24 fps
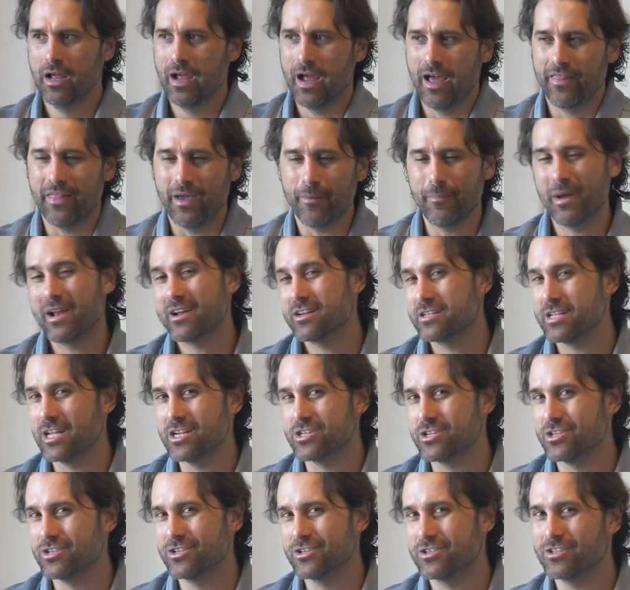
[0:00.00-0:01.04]
And that
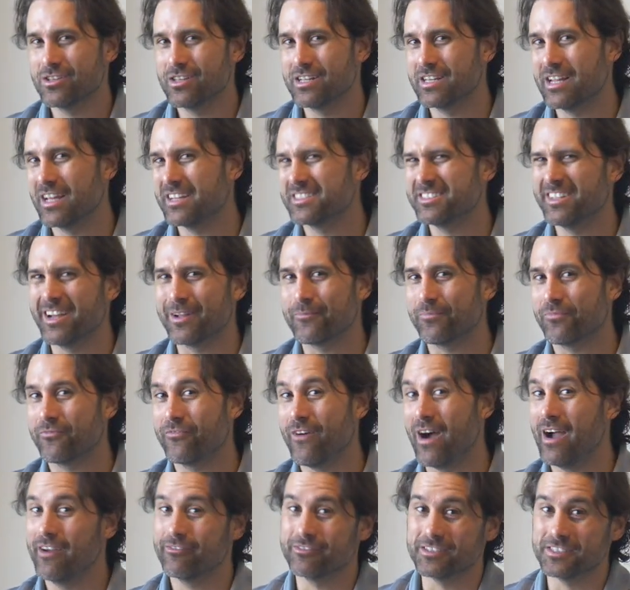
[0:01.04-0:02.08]
meditation usually takes like
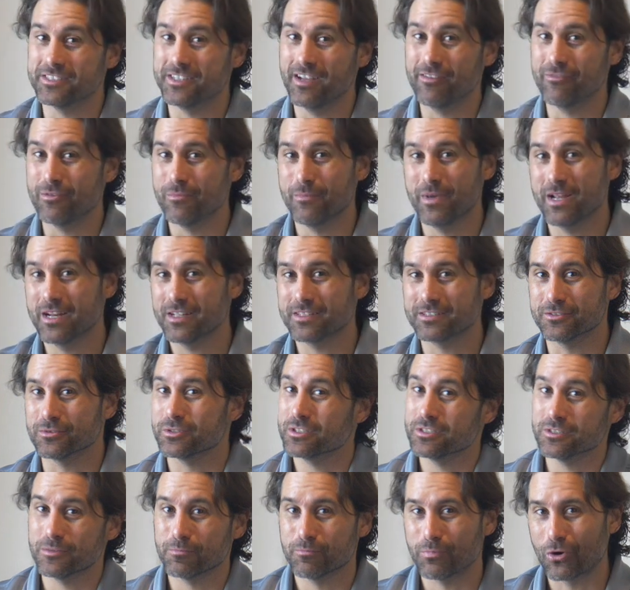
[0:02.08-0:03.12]
5 to 7 minutes,
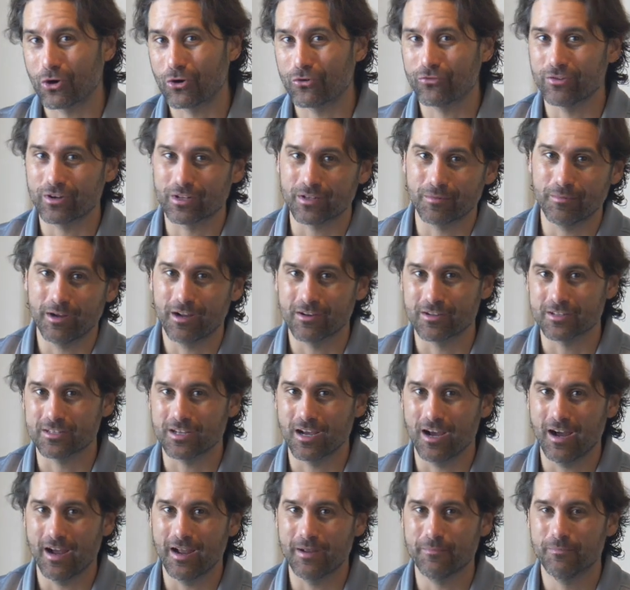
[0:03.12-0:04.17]
which is a perfect amount of
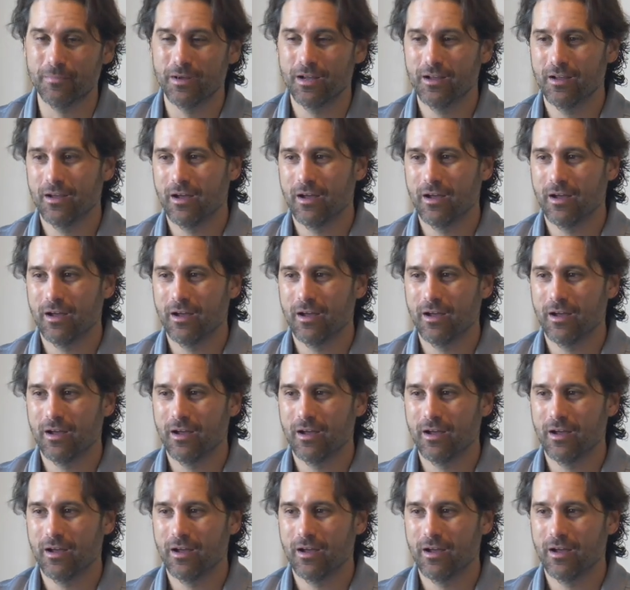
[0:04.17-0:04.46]
time.